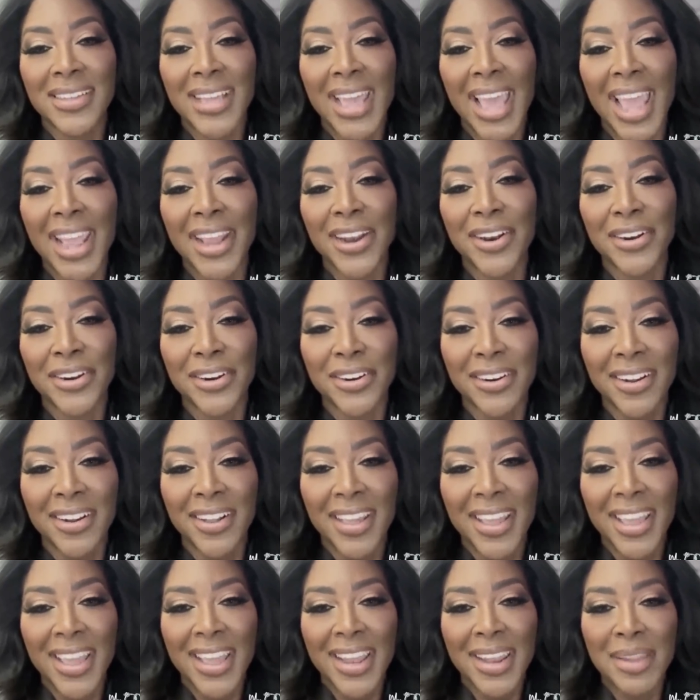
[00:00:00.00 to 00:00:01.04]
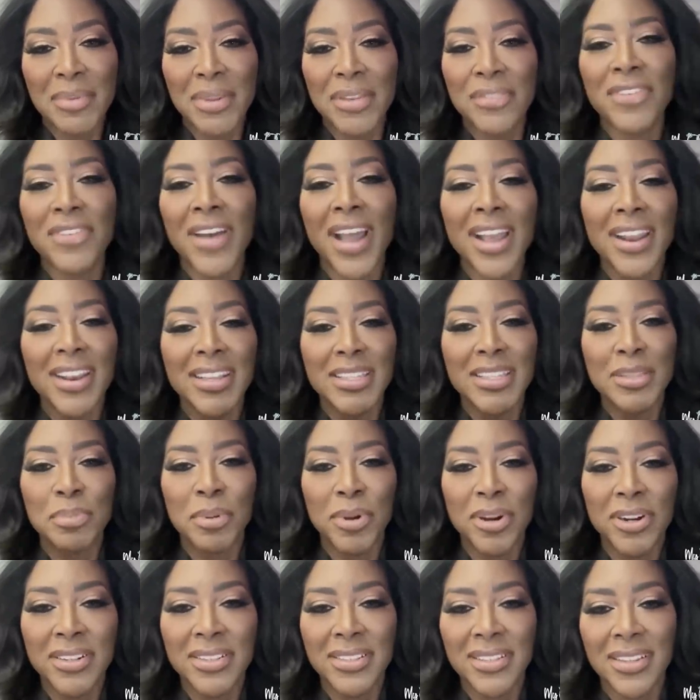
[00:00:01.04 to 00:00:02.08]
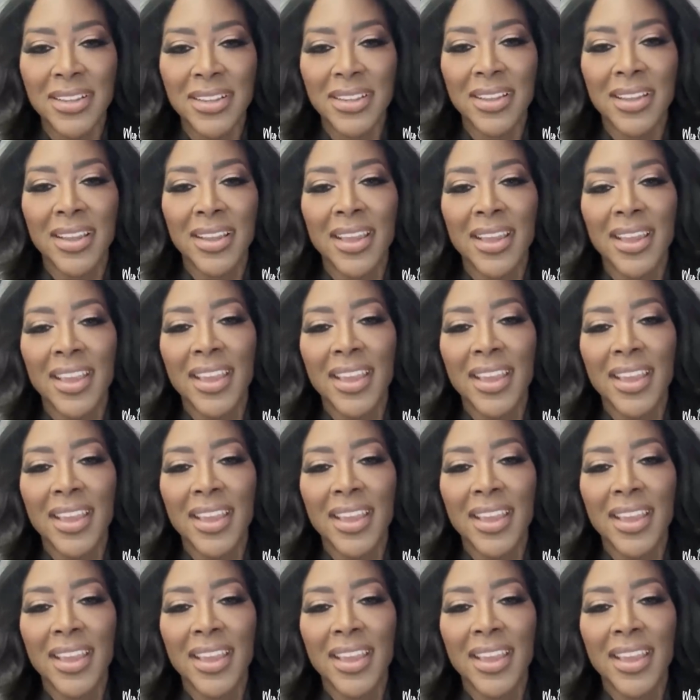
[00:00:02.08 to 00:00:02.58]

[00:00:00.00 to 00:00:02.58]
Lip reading: Hater. Let me find this person.